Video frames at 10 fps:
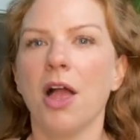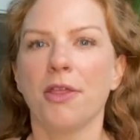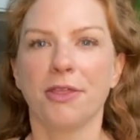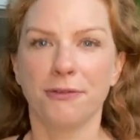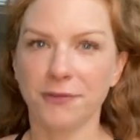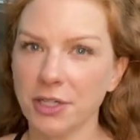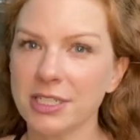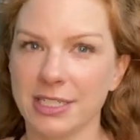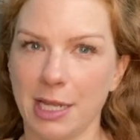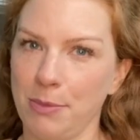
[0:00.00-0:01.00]
The
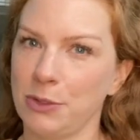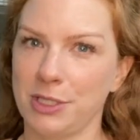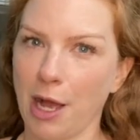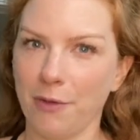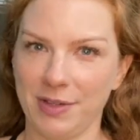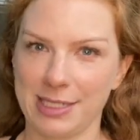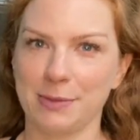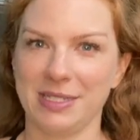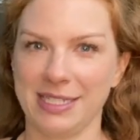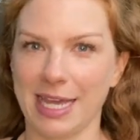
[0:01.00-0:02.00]
first and most obvious
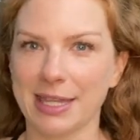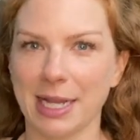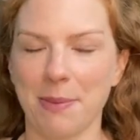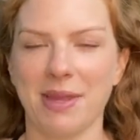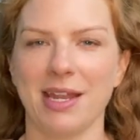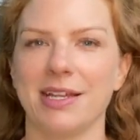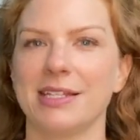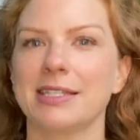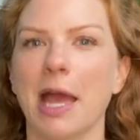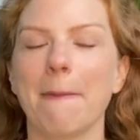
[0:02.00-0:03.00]
mistake that I made
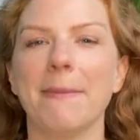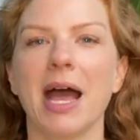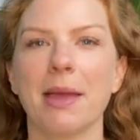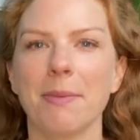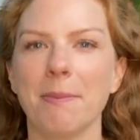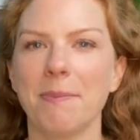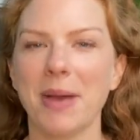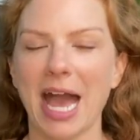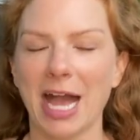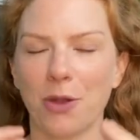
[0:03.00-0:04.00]
is that my
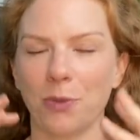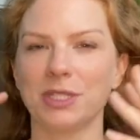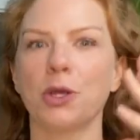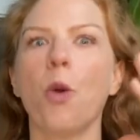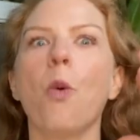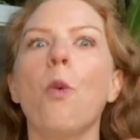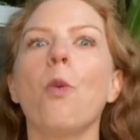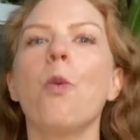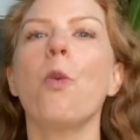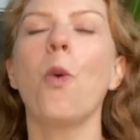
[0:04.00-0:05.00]
pack was
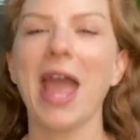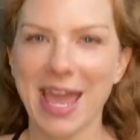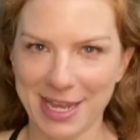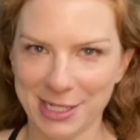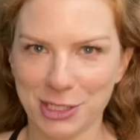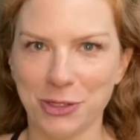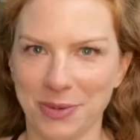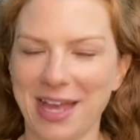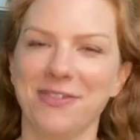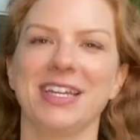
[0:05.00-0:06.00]
way too
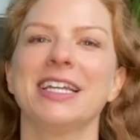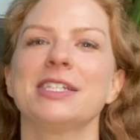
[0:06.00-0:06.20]
heavy.